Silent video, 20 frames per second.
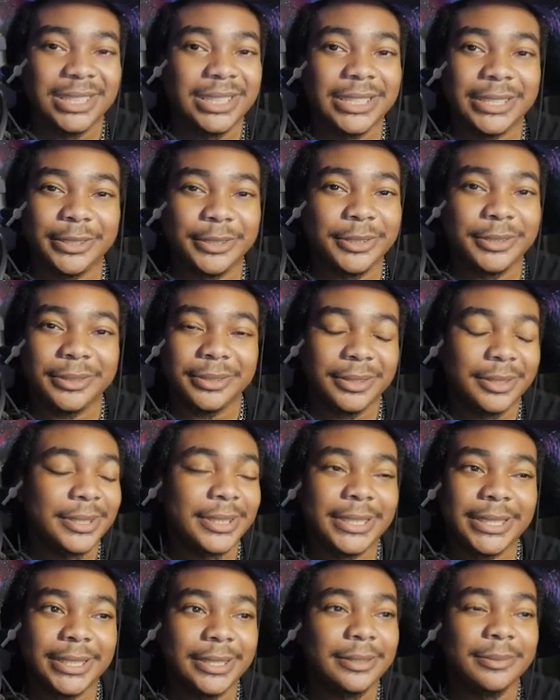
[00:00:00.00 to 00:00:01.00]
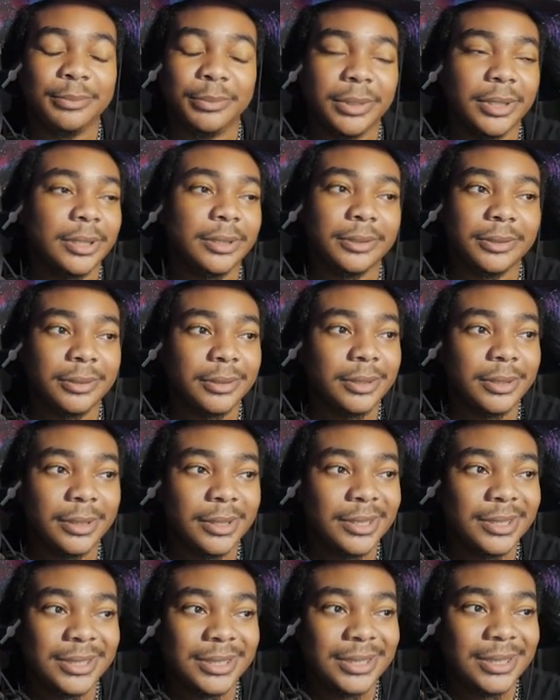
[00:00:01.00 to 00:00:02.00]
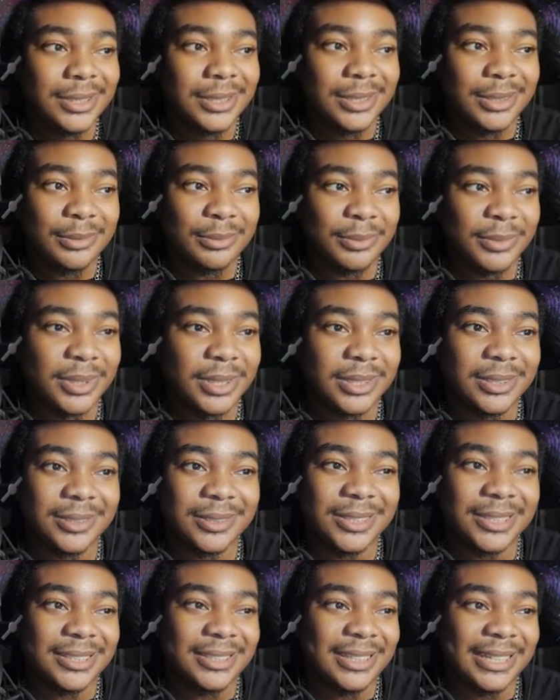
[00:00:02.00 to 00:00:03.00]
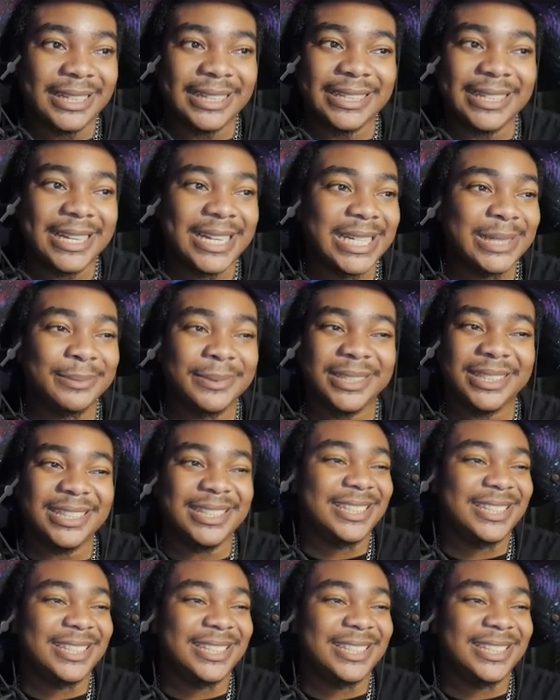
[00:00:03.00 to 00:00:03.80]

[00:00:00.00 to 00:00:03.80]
You're, bro, bro, E A, bro.